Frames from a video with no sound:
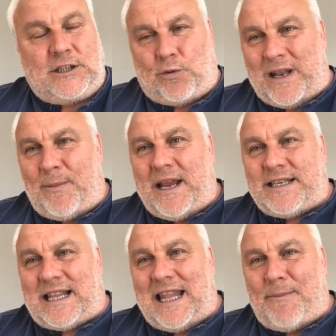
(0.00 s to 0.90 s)
20
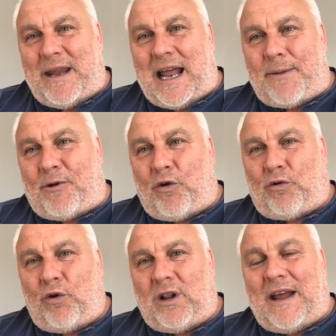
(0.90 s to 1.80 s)
minutes telling him he had
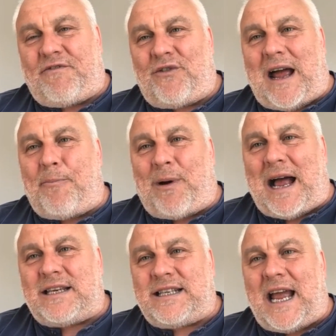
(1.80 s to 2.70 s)
good left to right
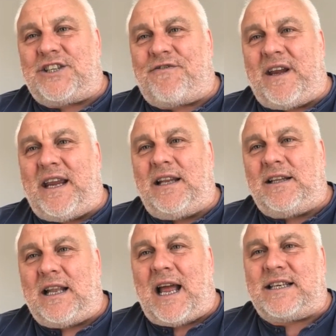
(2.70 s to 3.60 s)
pass, nice
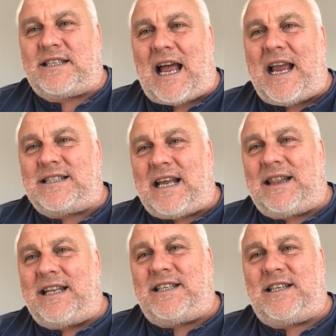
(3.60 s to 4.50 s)
feet, nice size,
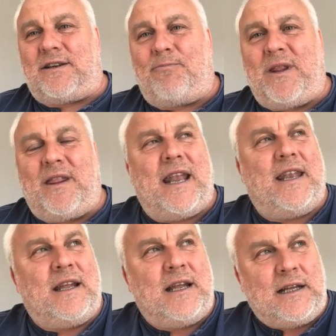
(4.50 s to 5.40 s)
athleticism, and
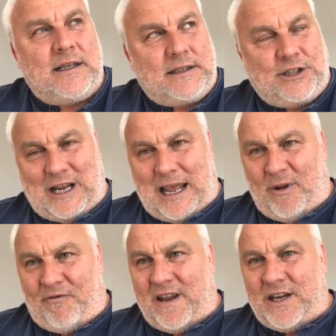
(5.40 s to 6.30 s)
then
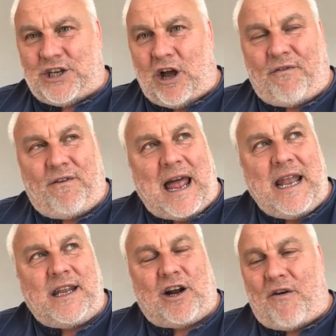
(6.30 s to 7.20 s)
chairman finished off
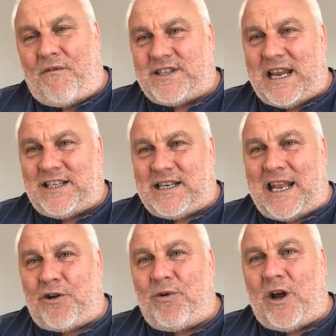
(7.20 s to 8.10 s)
at end of conversations.
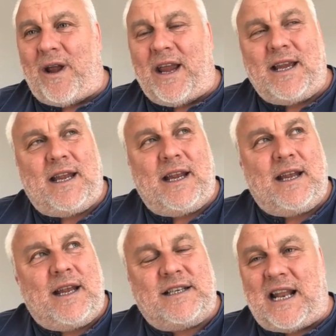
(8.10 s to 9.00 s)
I do know it
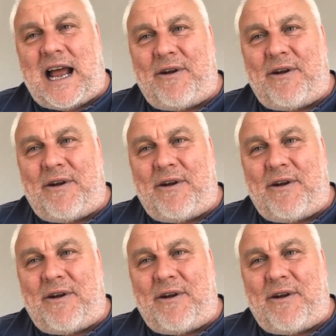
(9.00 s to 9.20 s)
is in